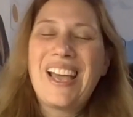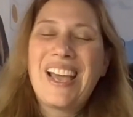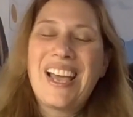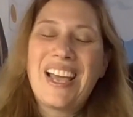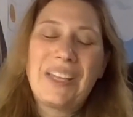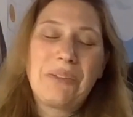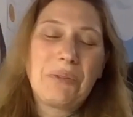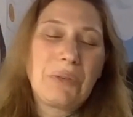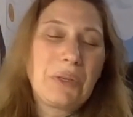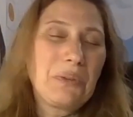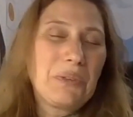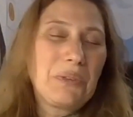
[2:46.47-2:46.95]

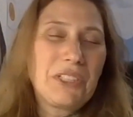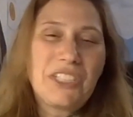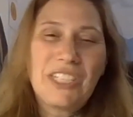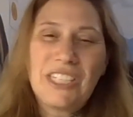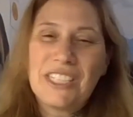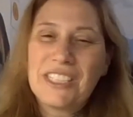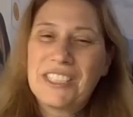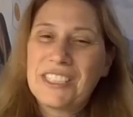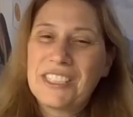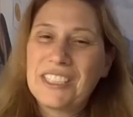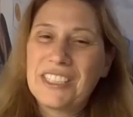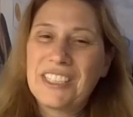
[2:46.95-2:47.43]
And we were
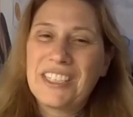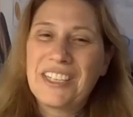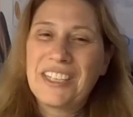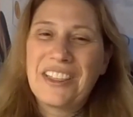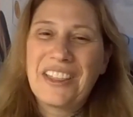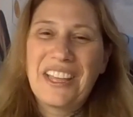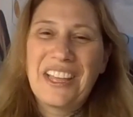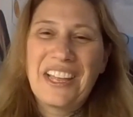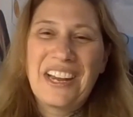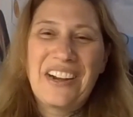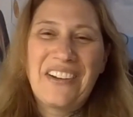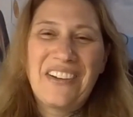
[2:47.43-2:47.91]
just sitting
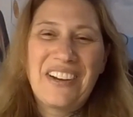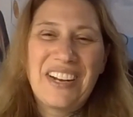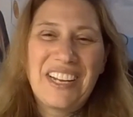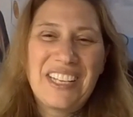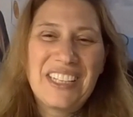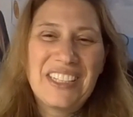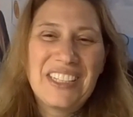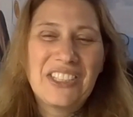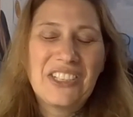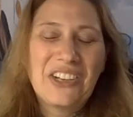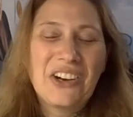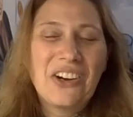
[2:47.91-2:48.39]
there
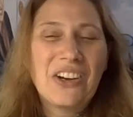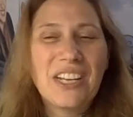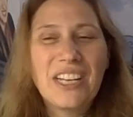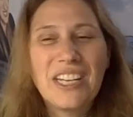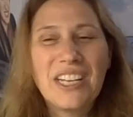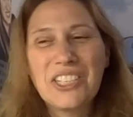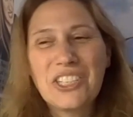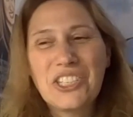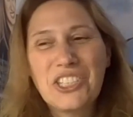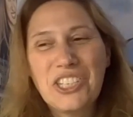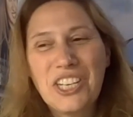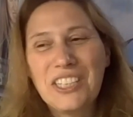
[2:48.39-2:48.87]
and
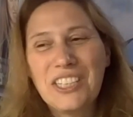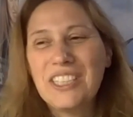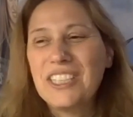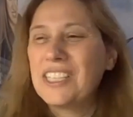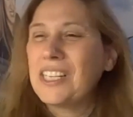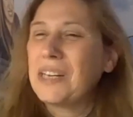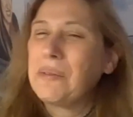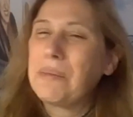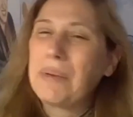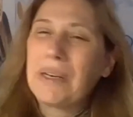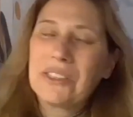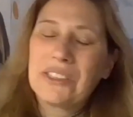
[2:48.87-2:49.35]
talking,
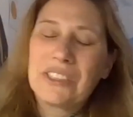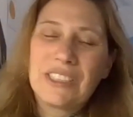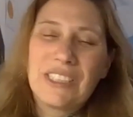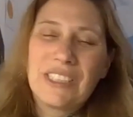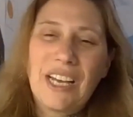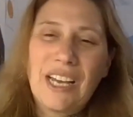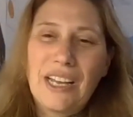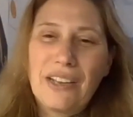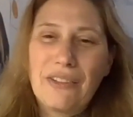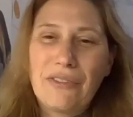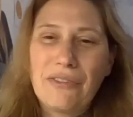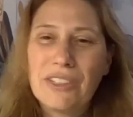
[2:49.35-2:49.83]
chatting about
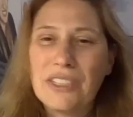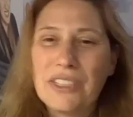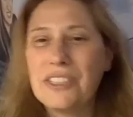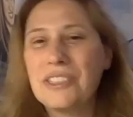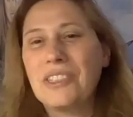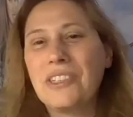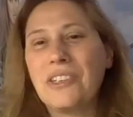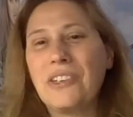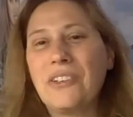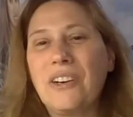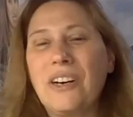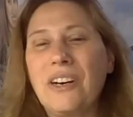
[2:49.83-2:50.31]
life and
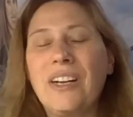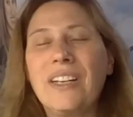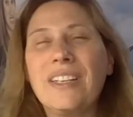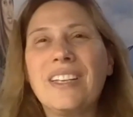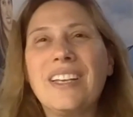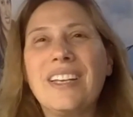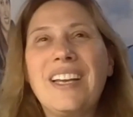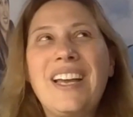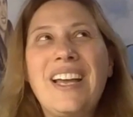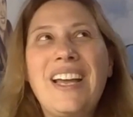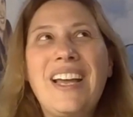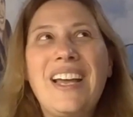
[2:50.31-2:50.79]
so
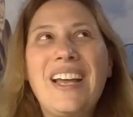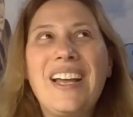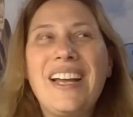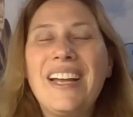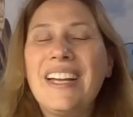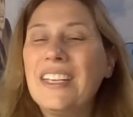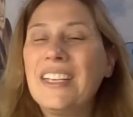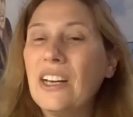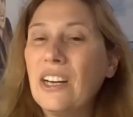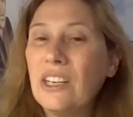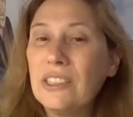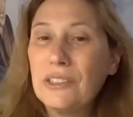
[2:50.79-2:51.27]
on.
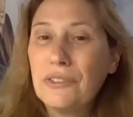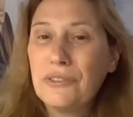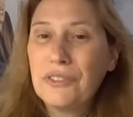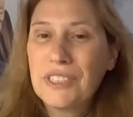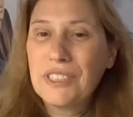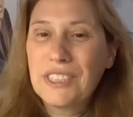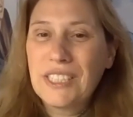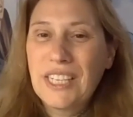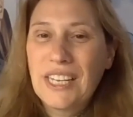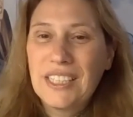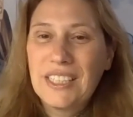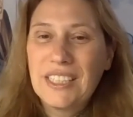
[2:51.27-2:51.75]
And all of a
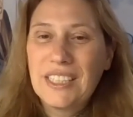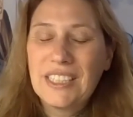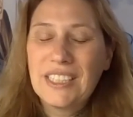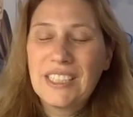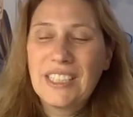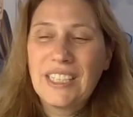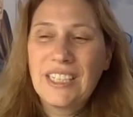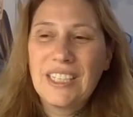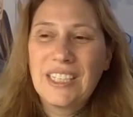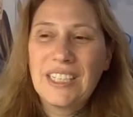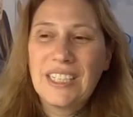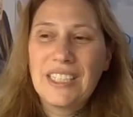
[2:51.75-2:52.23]

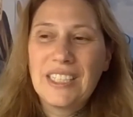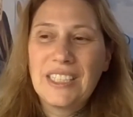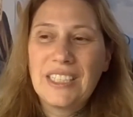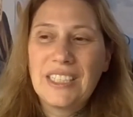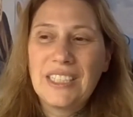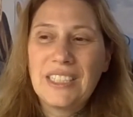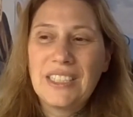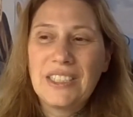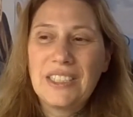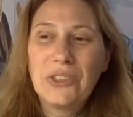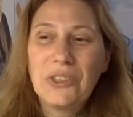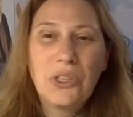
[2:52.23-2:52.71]
sudden, I,
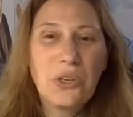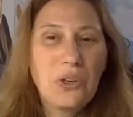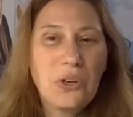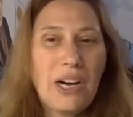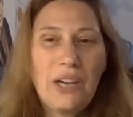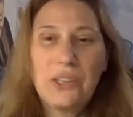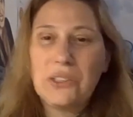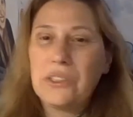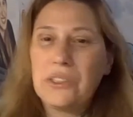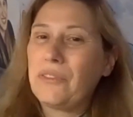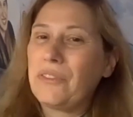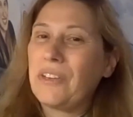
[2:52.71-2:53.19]
you know,
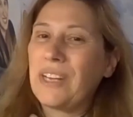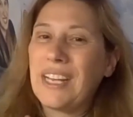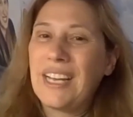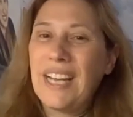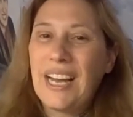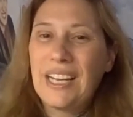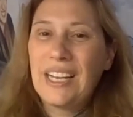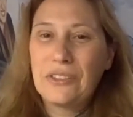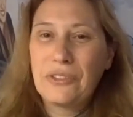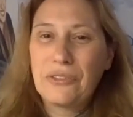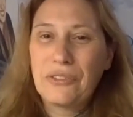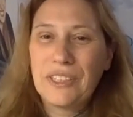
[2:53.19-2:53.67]
out of a
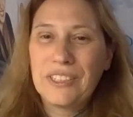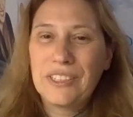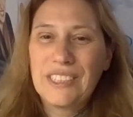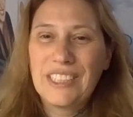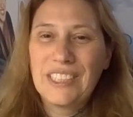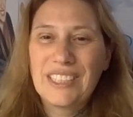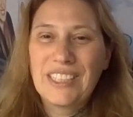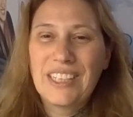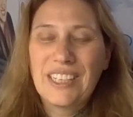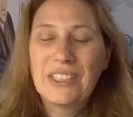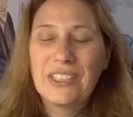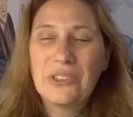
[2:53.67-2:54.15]
gut
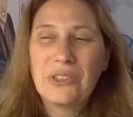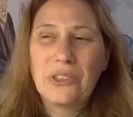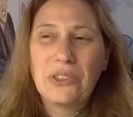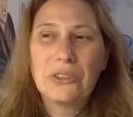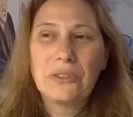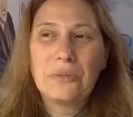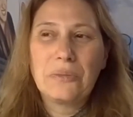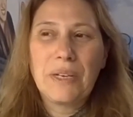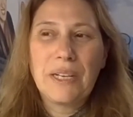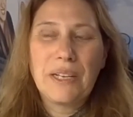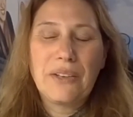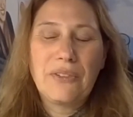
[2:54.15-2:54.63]
feeling, I
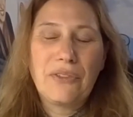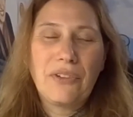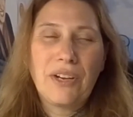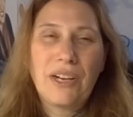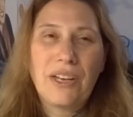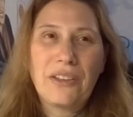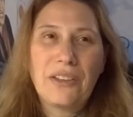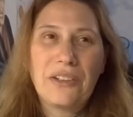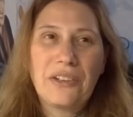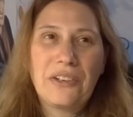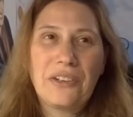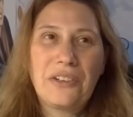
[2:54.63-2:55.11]
told my
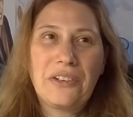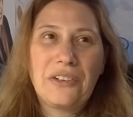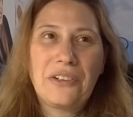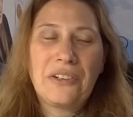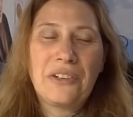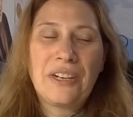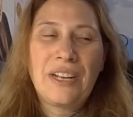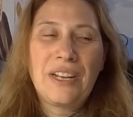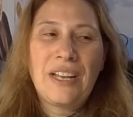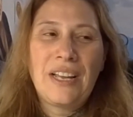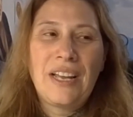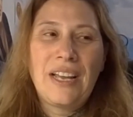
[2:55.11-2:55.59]
father,
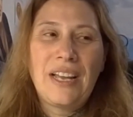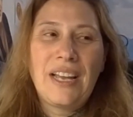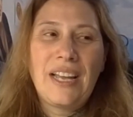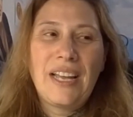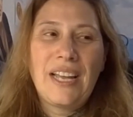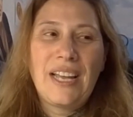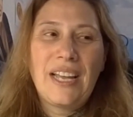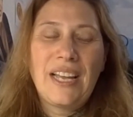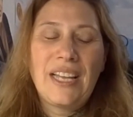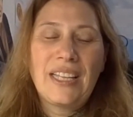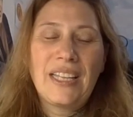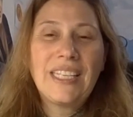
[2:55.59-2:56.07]

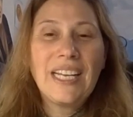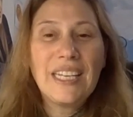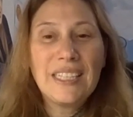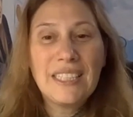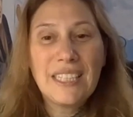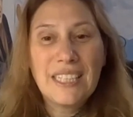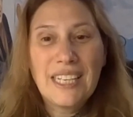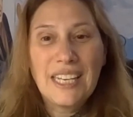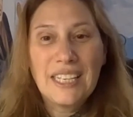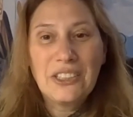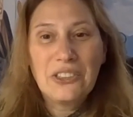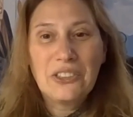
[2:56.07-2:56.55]
uh,
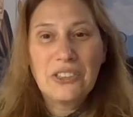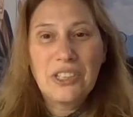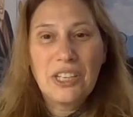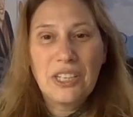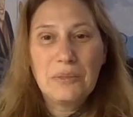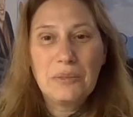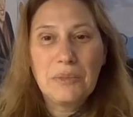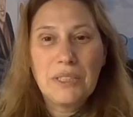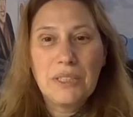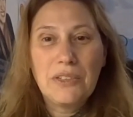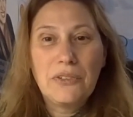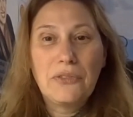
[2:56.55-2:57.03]
Daddy, can you
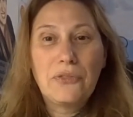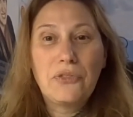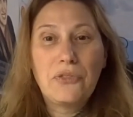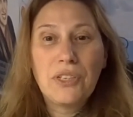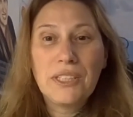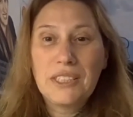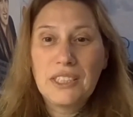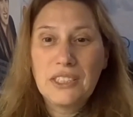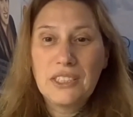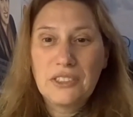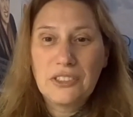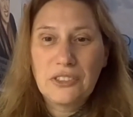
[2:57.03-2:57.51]
tell me the
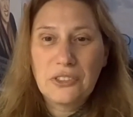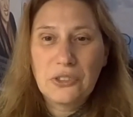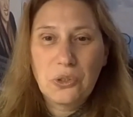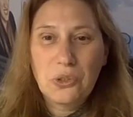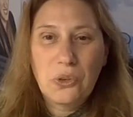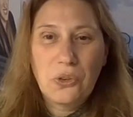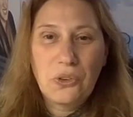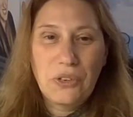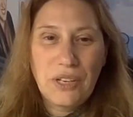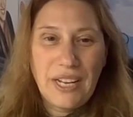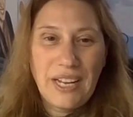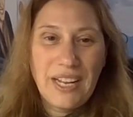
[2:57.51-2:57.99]
Friddie's
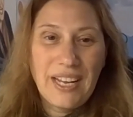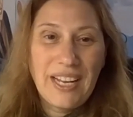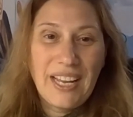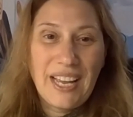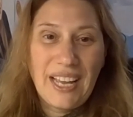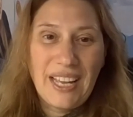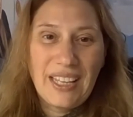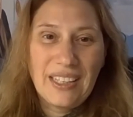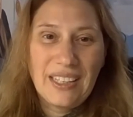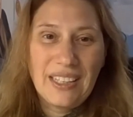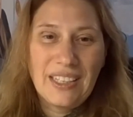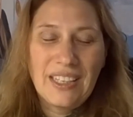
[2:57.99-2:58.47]
story
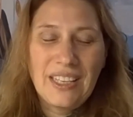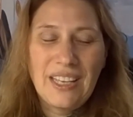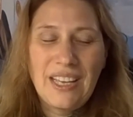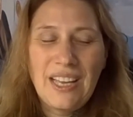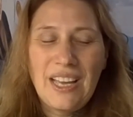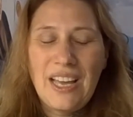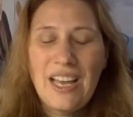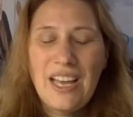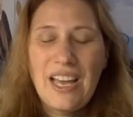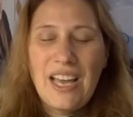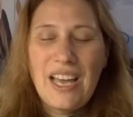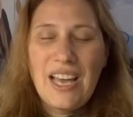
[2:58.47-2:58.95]
again?
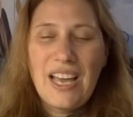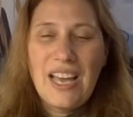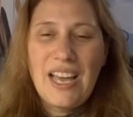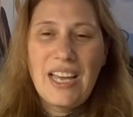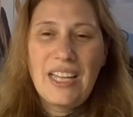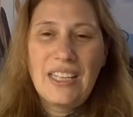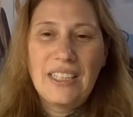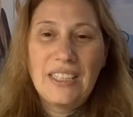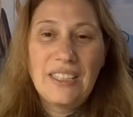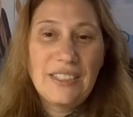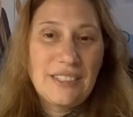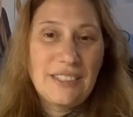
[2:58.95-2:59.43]

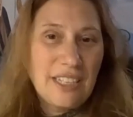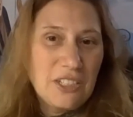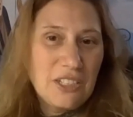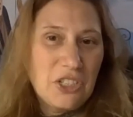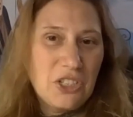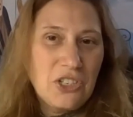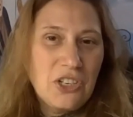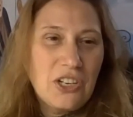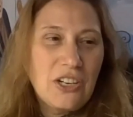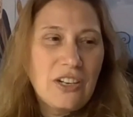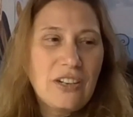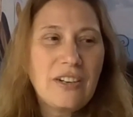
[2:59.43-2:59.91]
And he said,
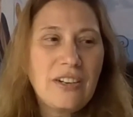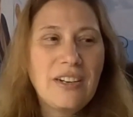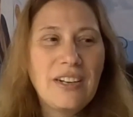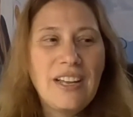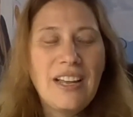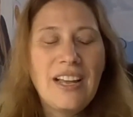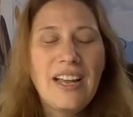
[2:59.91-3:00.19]
Sure.